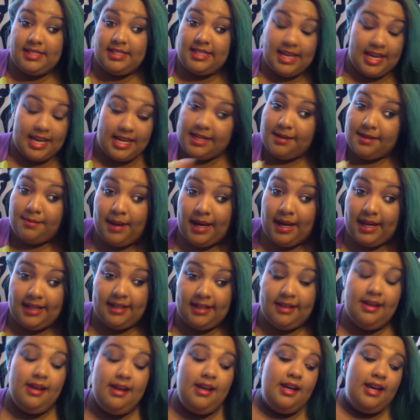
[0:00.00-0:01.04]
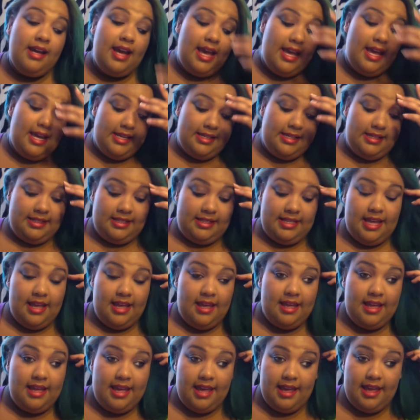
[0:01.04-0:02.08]
to anybody. And
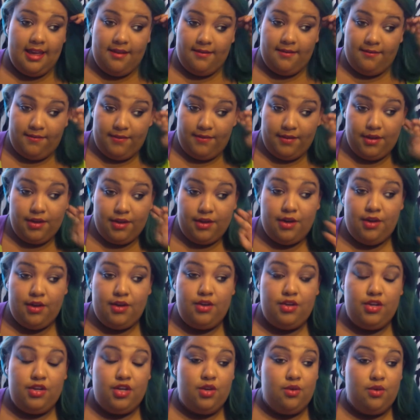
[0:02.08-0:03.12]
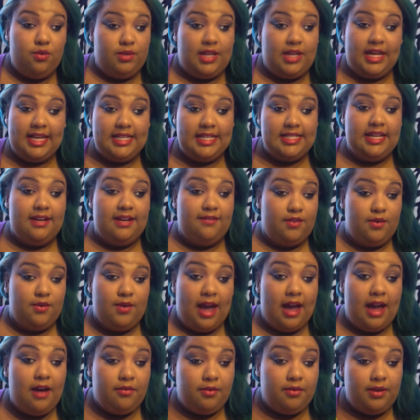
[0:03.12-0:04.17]
if you like I said, if you
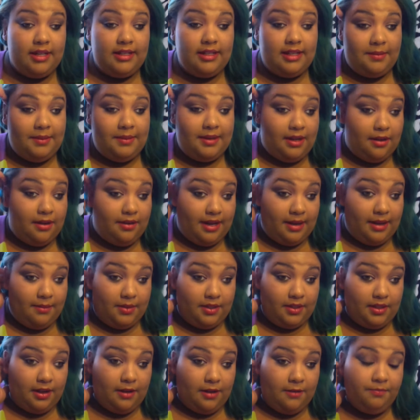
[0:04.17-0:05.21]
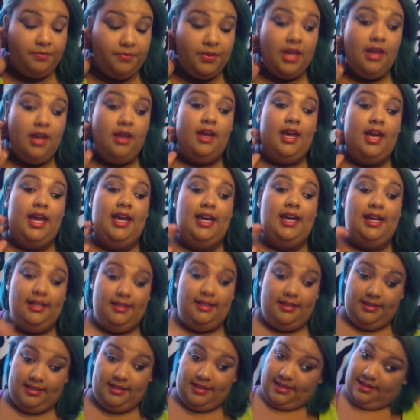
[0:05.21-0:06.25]
have one, let me know down below.
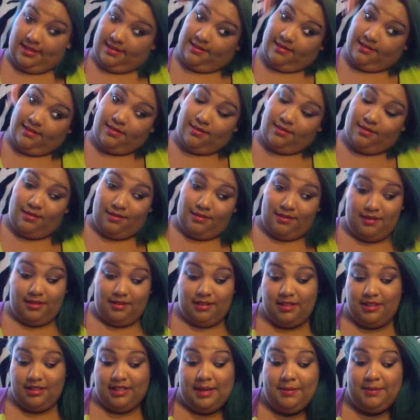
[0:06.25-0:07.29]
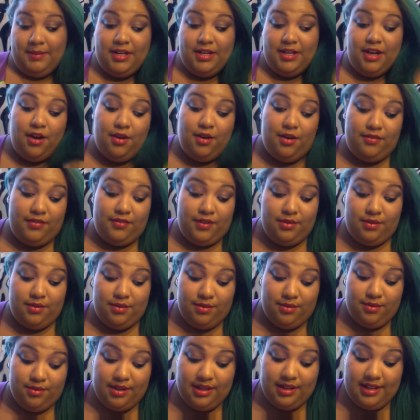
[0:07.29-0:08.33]
And let me know if
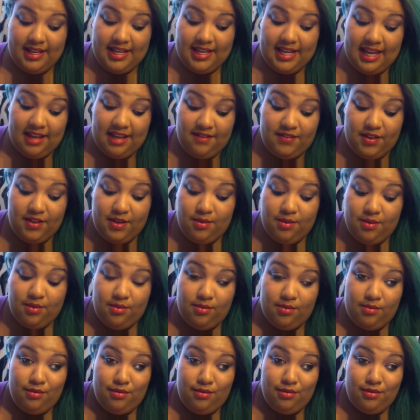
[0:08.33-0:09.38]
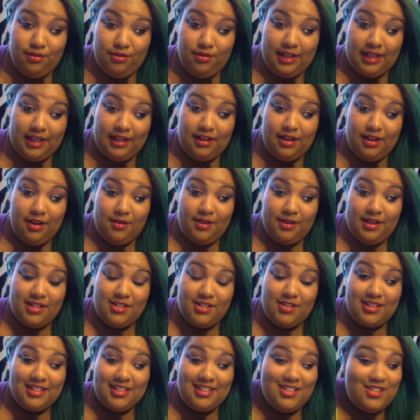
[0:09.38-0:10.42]
you if you like know any
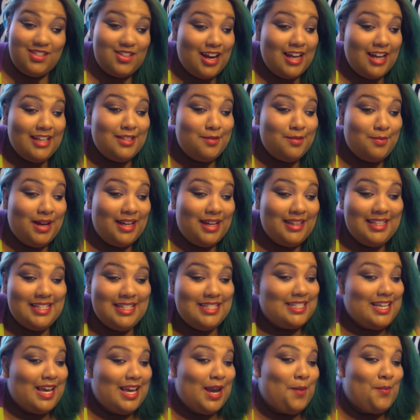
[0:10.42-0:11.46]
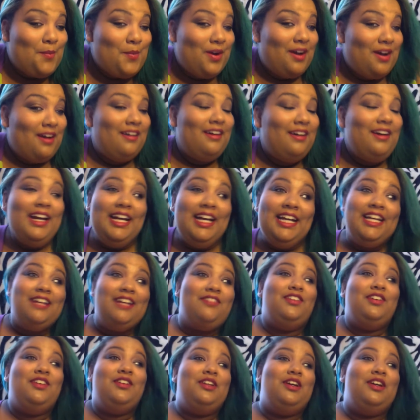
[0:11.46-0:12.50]
tricks and trades about this camera,
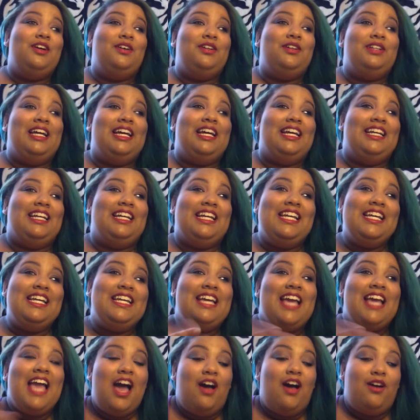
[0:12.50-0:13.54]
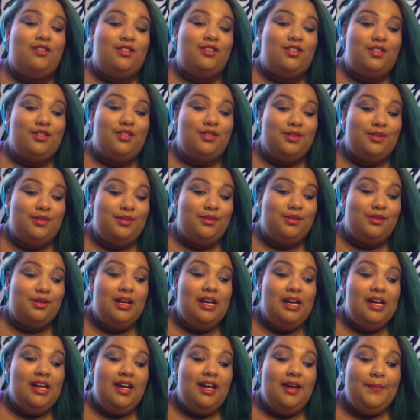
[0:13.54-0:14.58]
if you know like how to
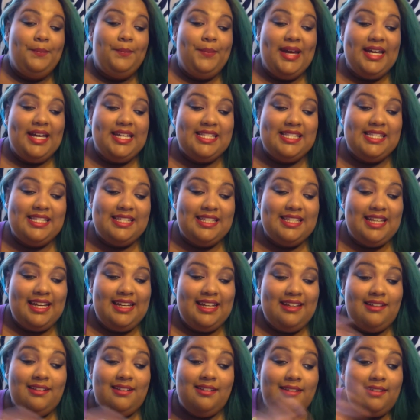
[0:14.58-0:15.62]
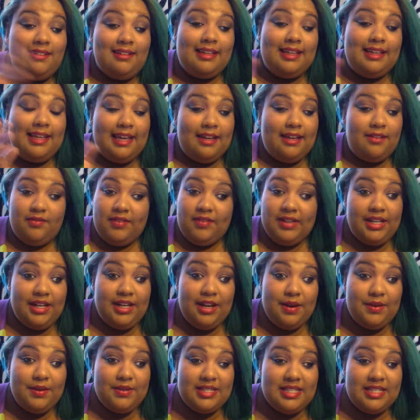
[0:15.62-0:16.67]
best like get
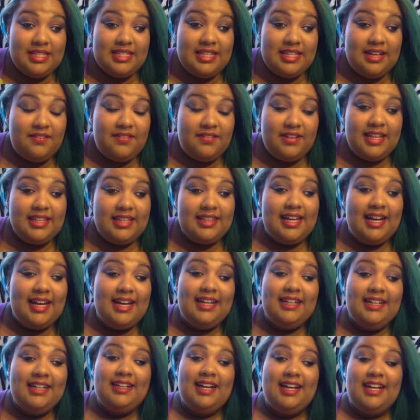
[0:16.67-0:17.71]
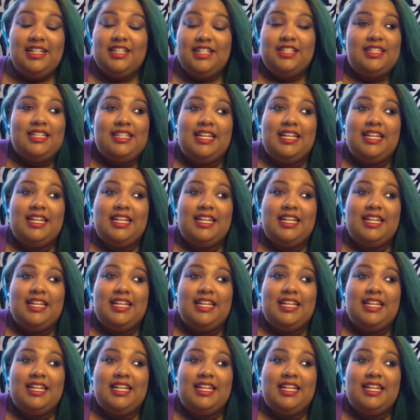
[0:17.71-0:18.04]
videos and stuff like that i just